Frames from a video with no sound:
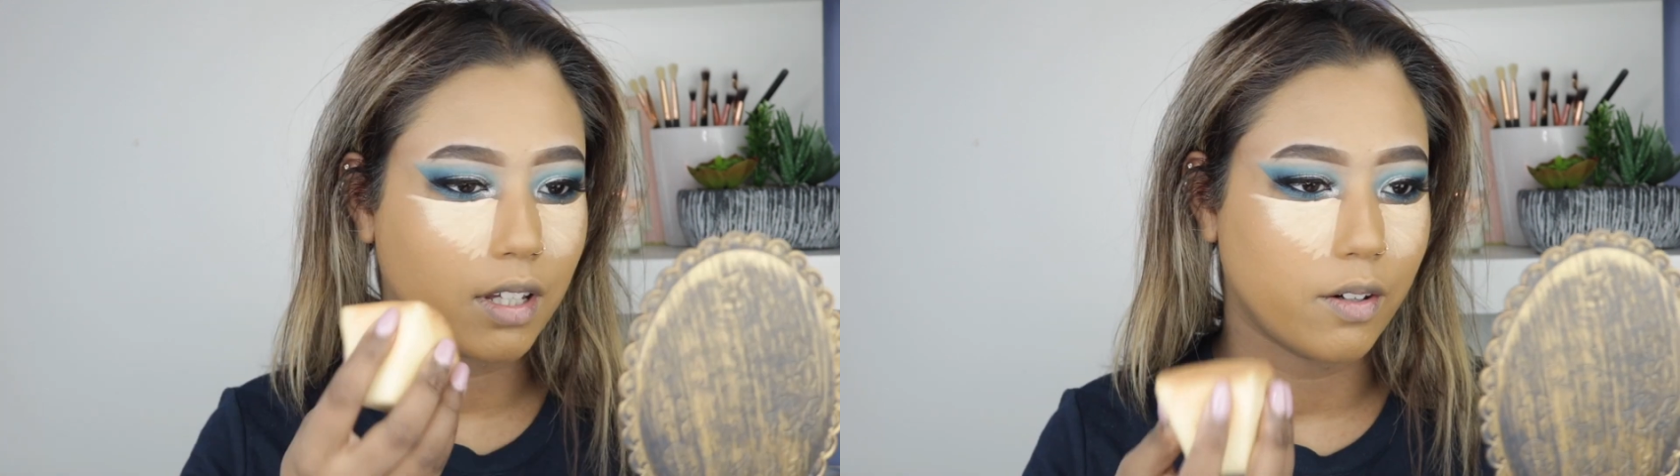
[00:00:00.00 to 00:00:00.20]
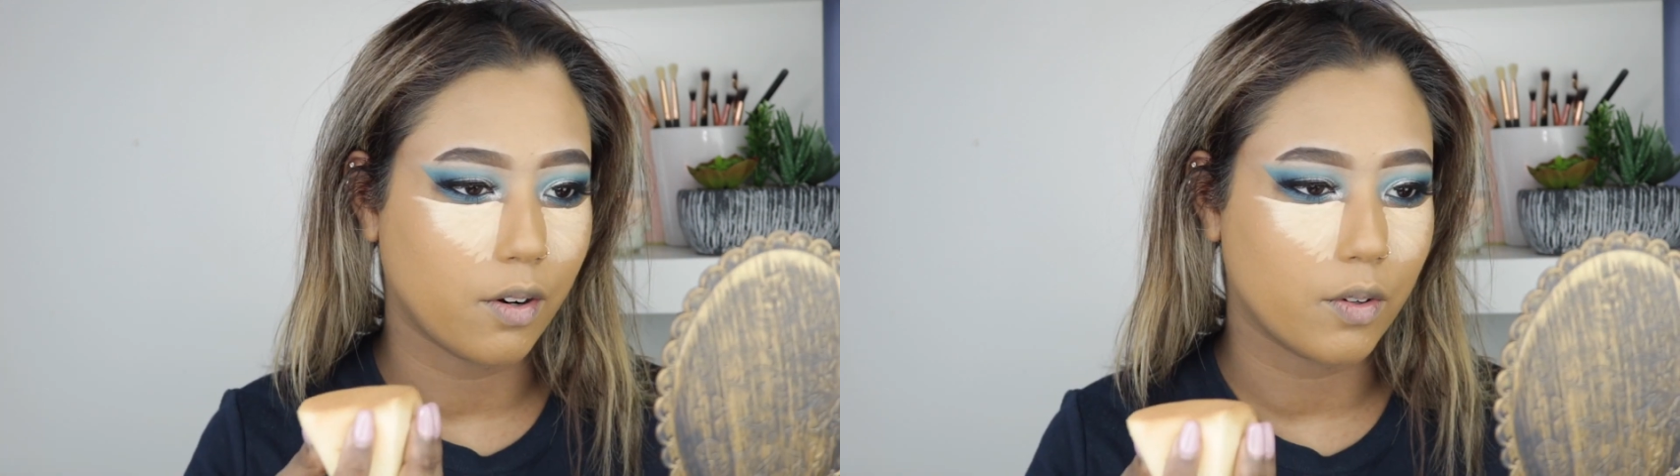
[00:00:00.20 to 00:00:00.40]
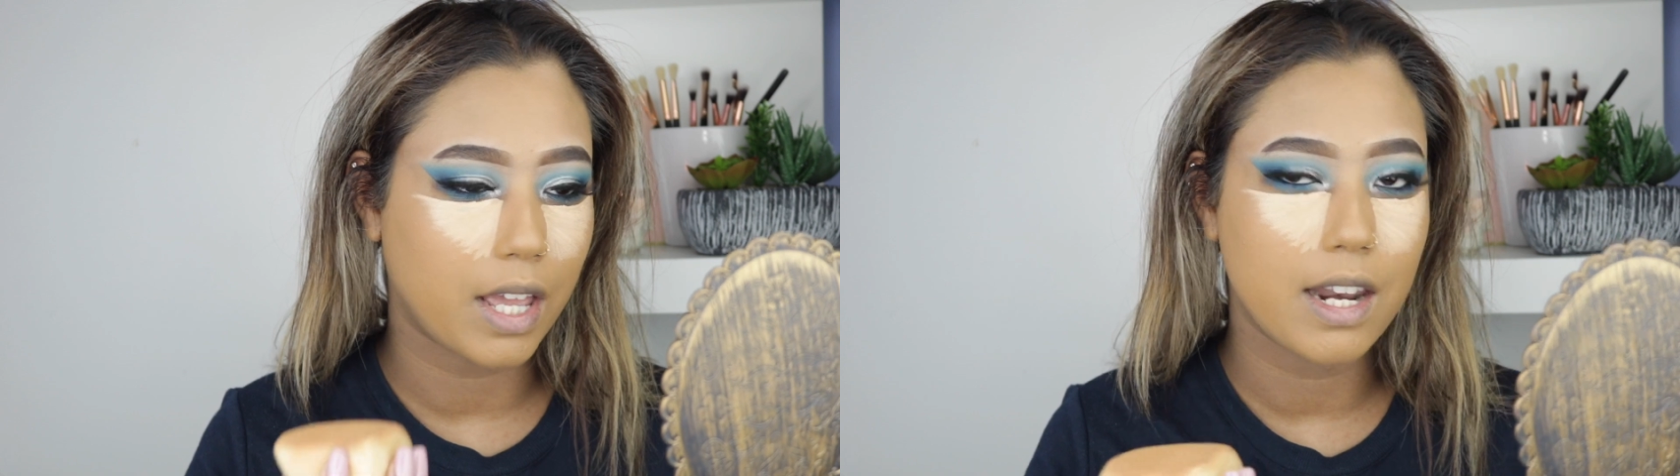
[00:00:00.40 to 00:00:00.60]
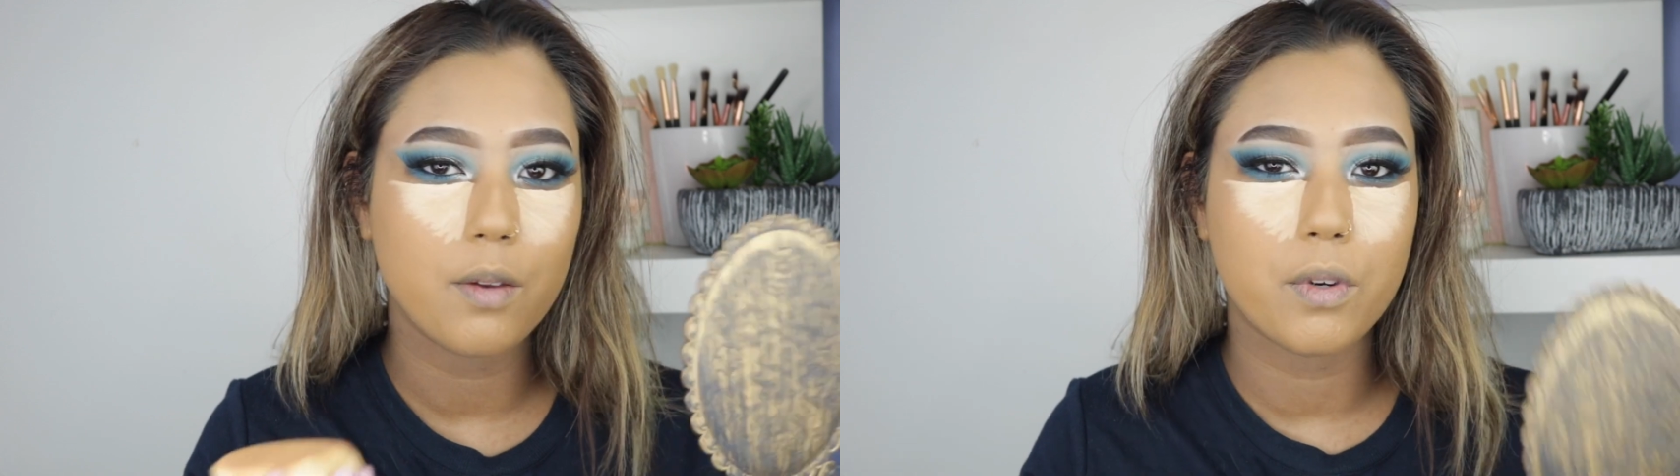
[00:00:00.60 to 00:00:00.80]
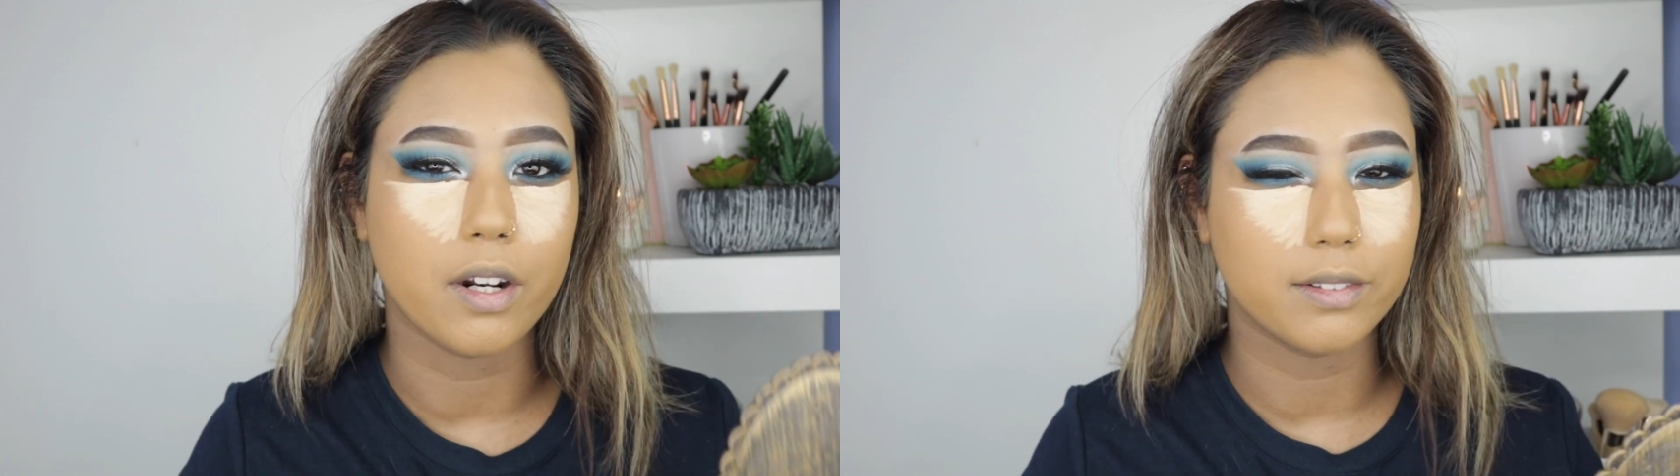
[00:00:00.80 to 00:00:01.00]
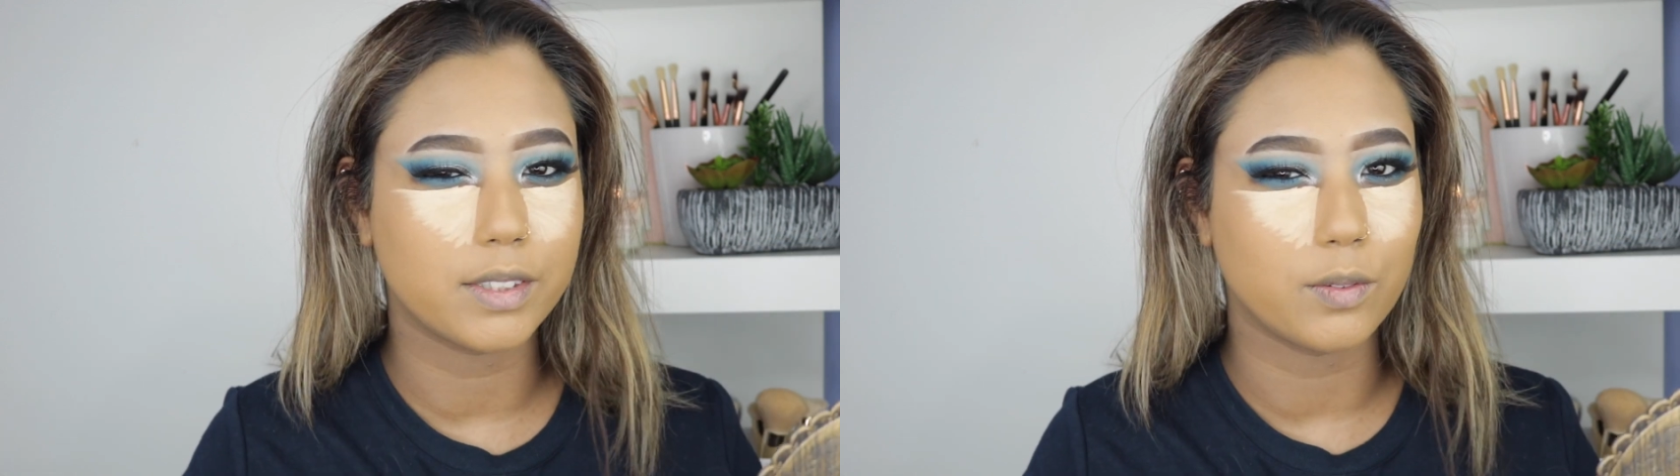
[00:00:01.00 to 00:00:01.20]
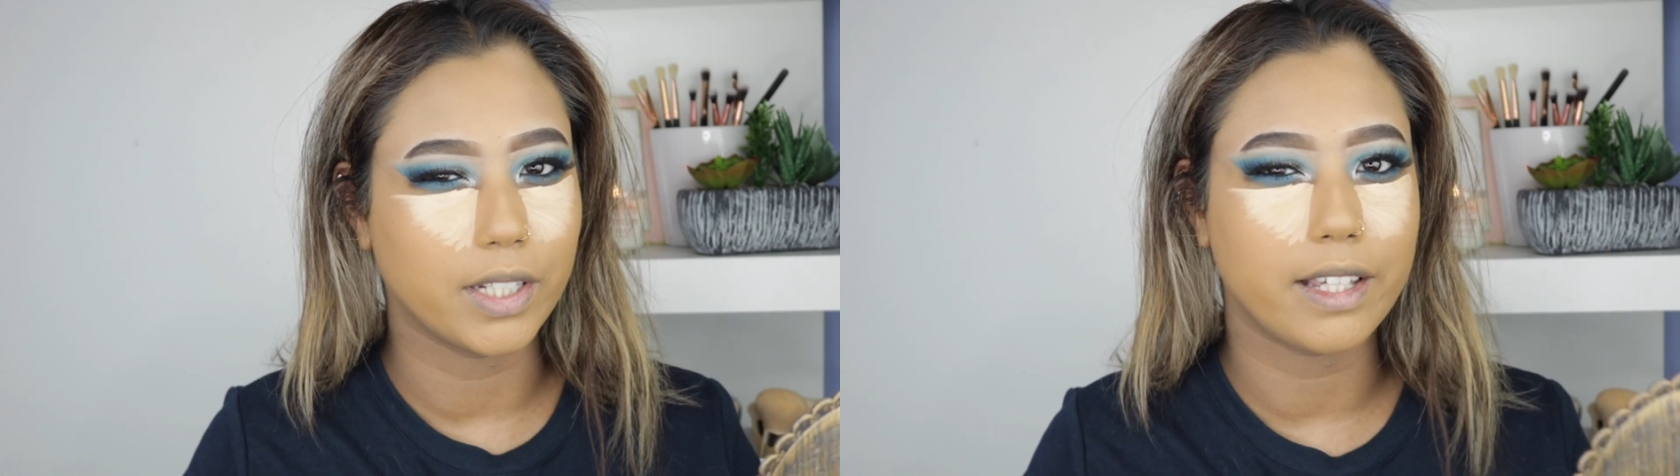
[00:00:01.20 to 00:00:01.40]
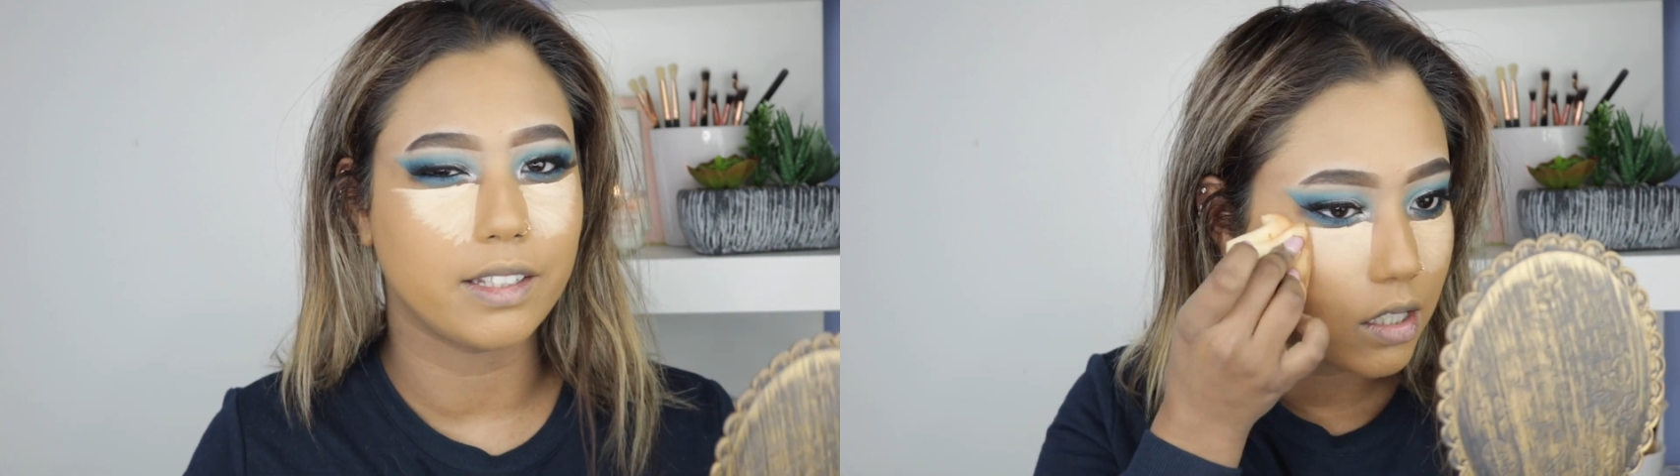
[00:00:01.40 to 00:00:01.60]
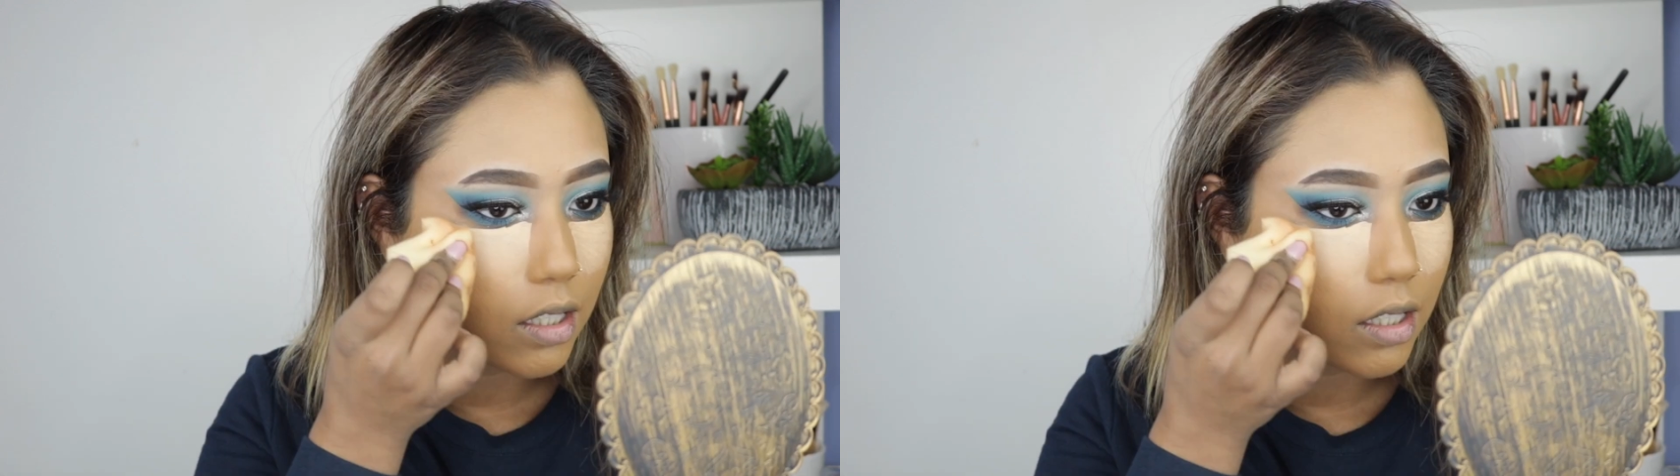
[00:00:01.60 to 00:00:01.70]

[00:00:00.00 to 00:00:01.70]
I don't know, can anyone else relate?